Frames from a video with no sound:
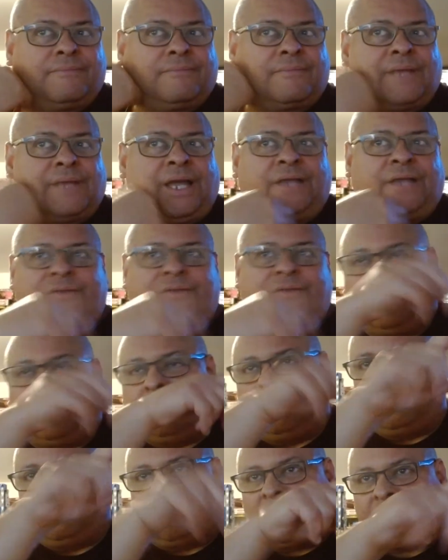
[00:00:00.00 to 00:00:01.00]
I saw
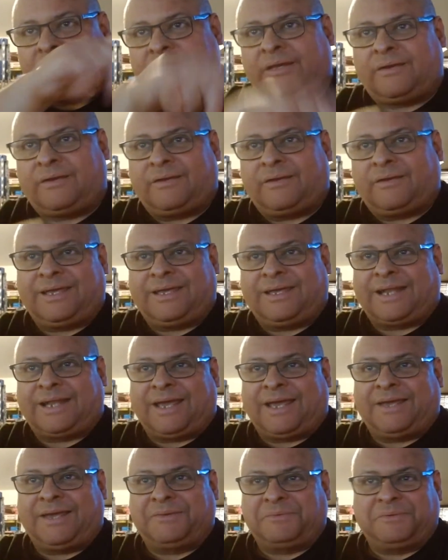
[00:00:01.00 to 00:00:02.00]
him right there,
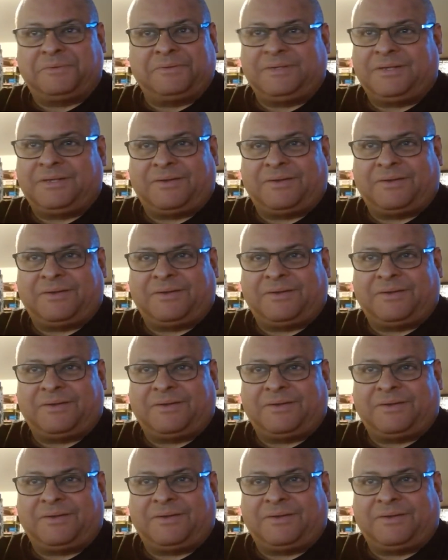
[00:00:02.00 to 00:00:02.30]
and